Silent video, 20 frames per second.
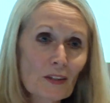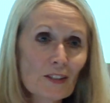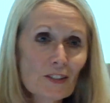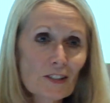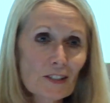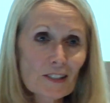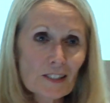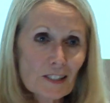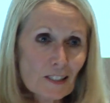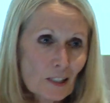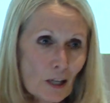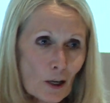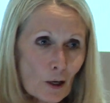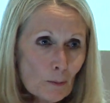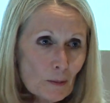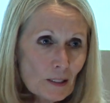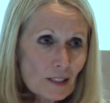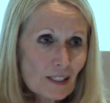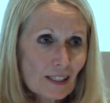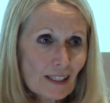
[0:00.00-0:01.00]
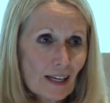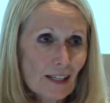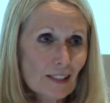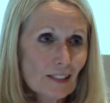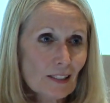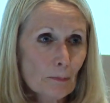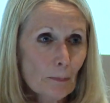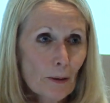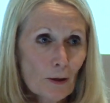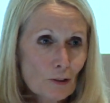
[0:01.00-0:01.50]
She's determined to get
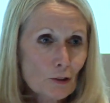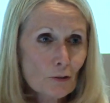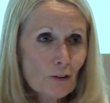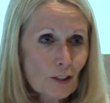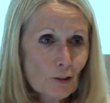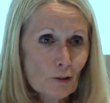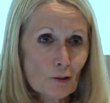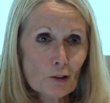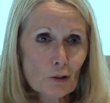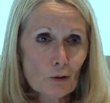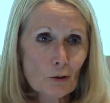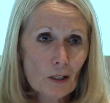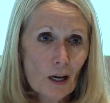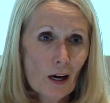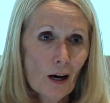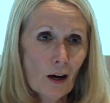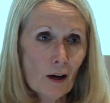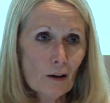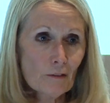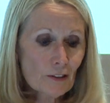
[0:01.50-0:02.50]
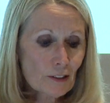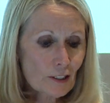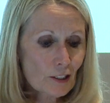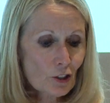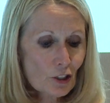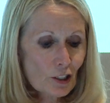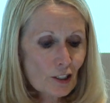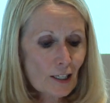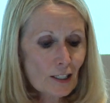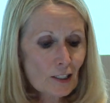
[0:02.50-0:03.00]
to postgraduate school at Harvard.
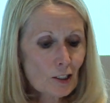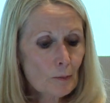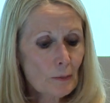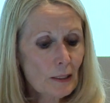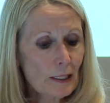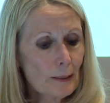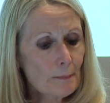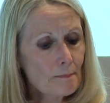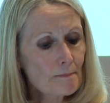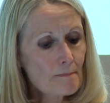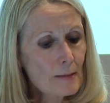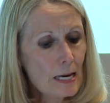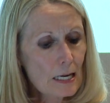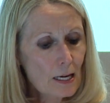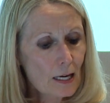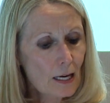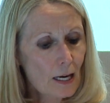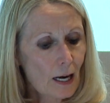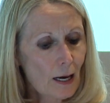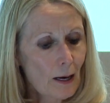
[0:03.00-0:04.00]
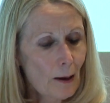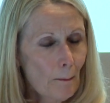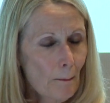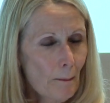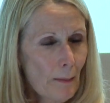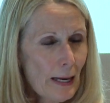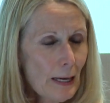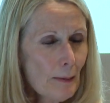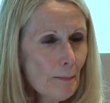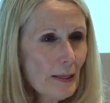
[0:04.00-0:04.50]
And she said to me,
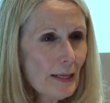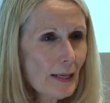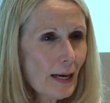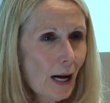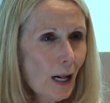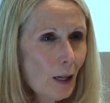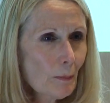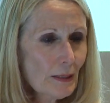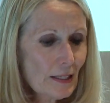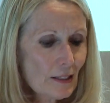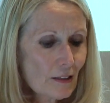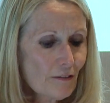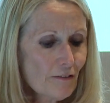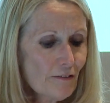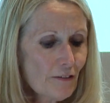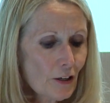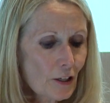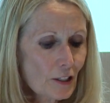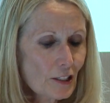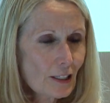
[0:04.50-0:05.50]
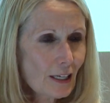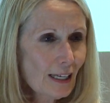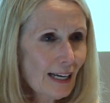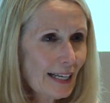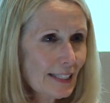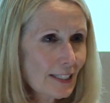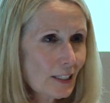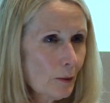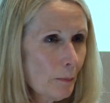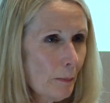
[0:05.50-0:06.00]
maybe I'll be the first
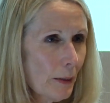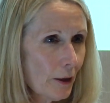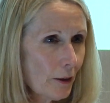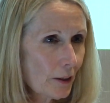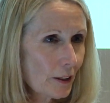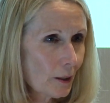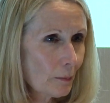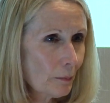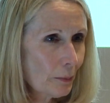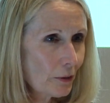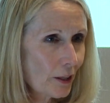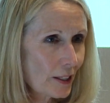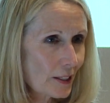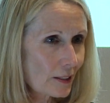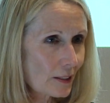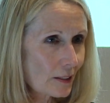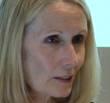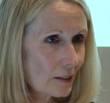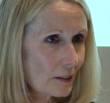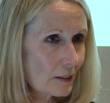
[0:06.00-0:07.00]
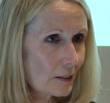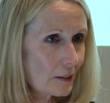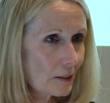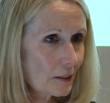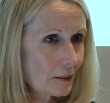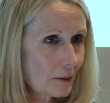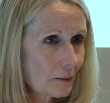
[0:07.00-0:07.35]
Latin American president.